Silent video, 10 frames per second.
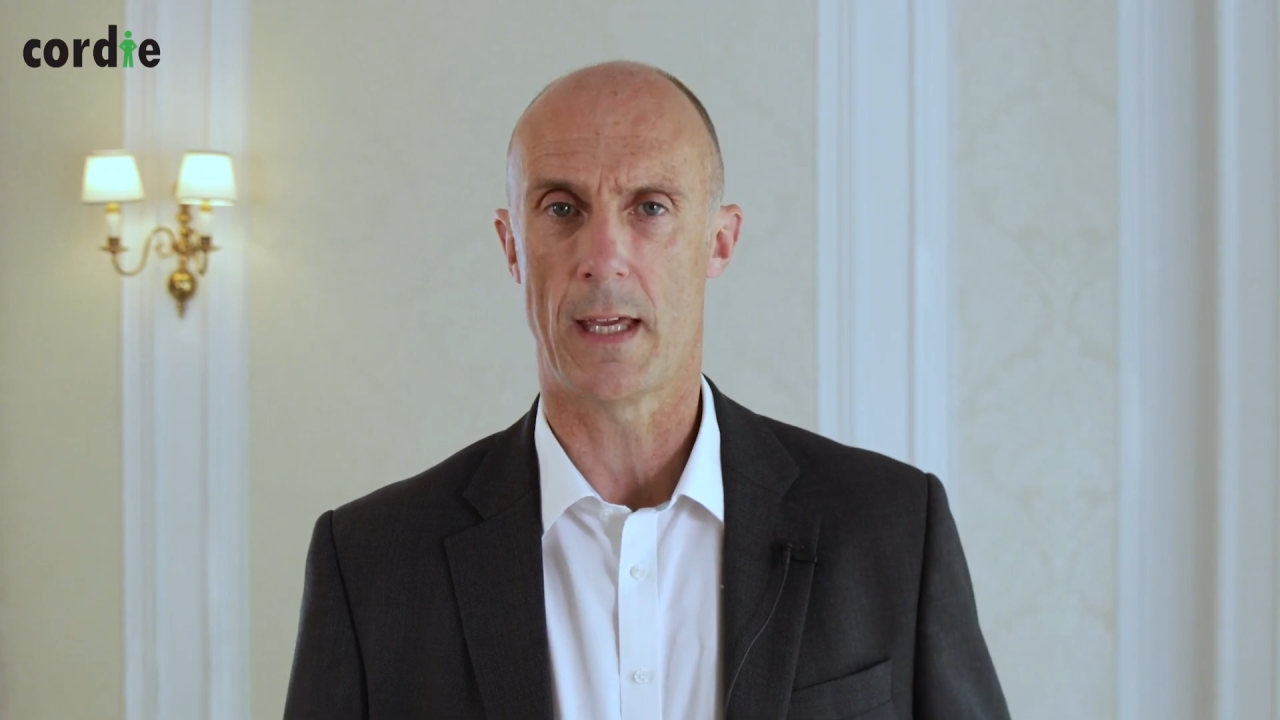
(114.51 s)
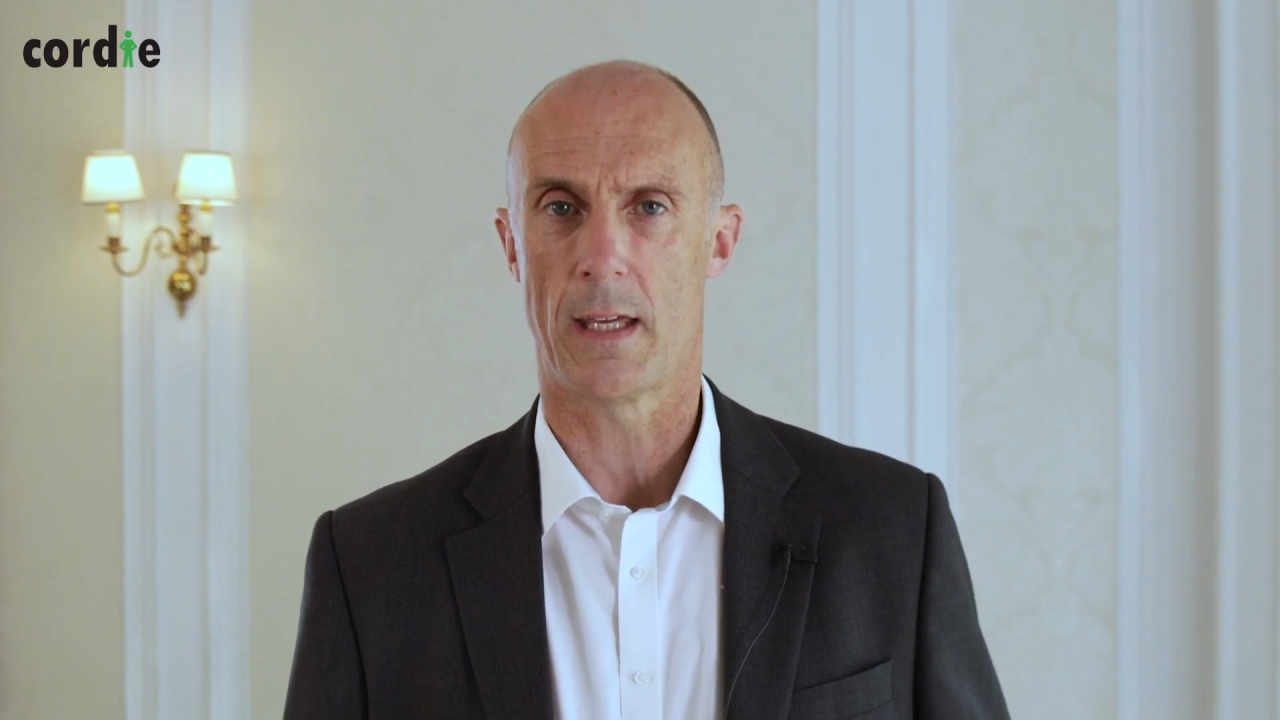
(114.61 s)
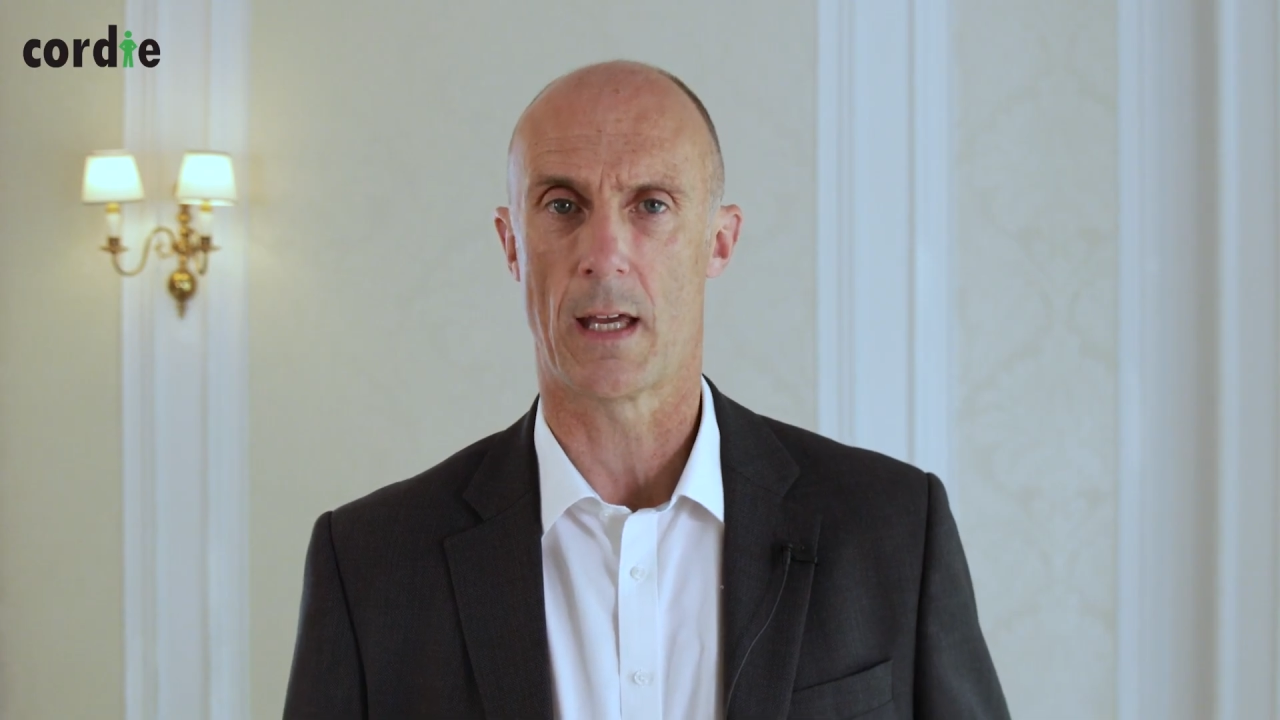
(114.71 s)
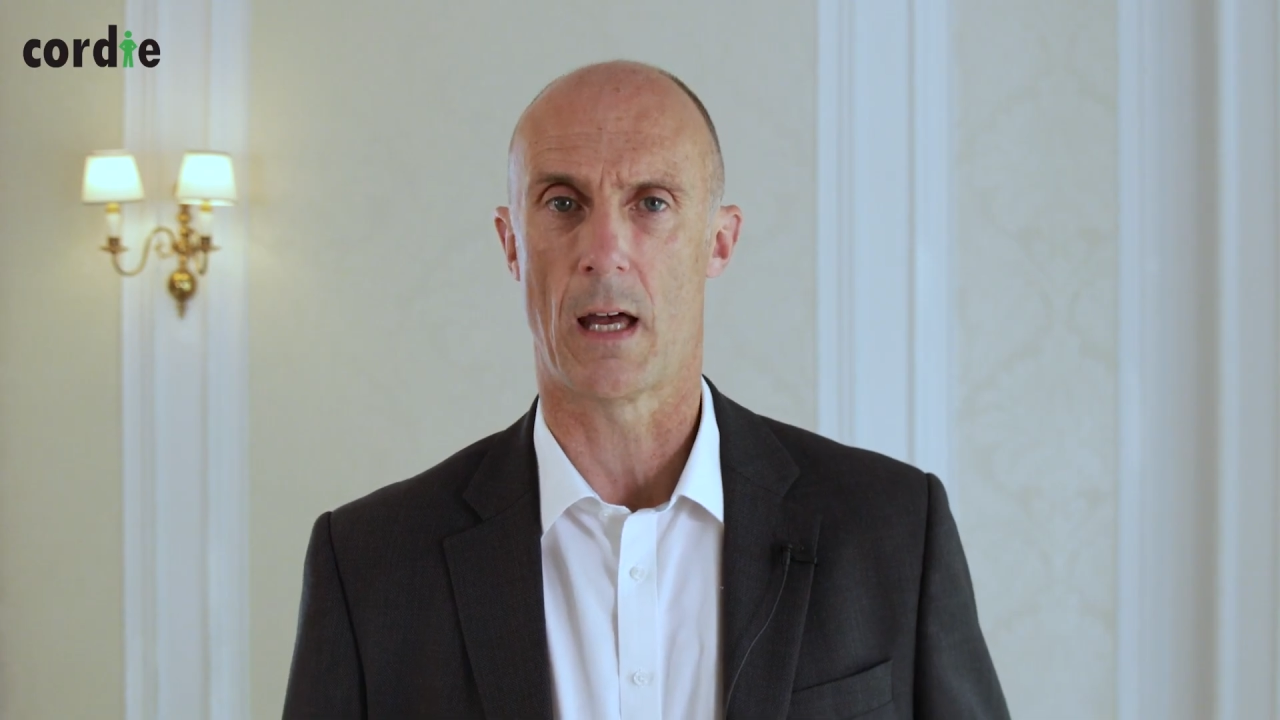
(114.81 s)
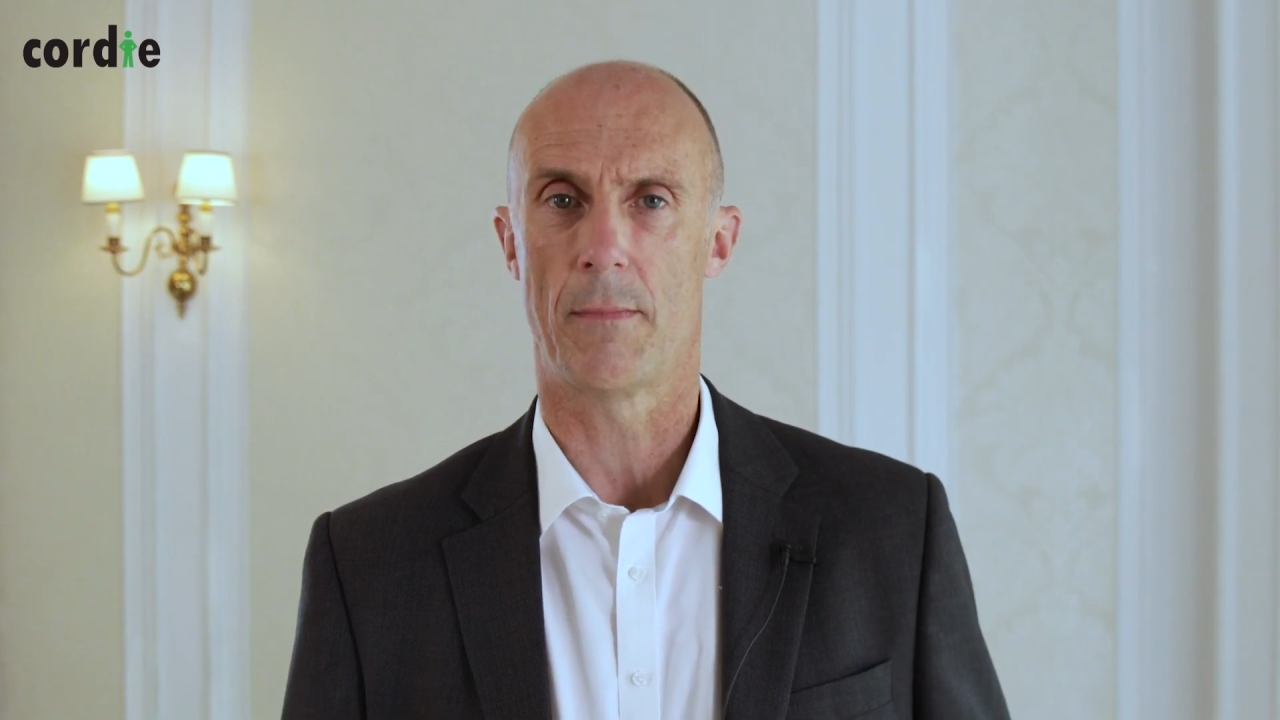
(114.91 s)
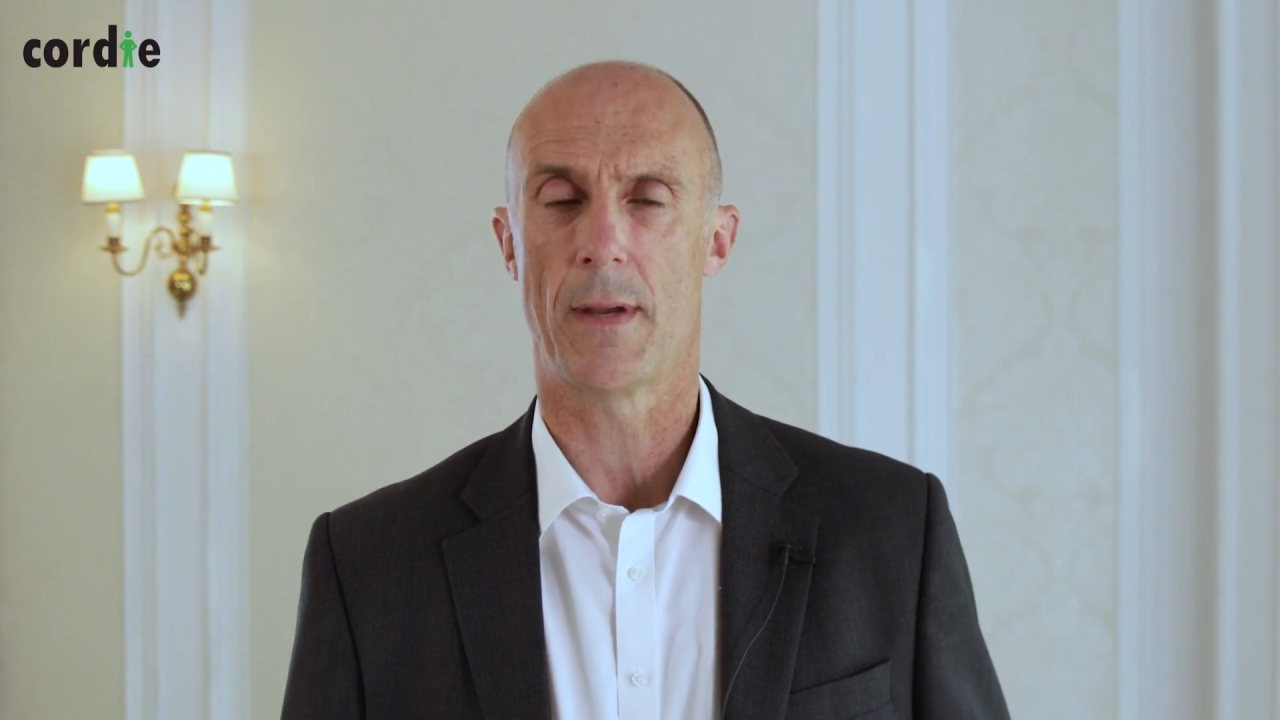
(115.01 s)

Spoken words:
income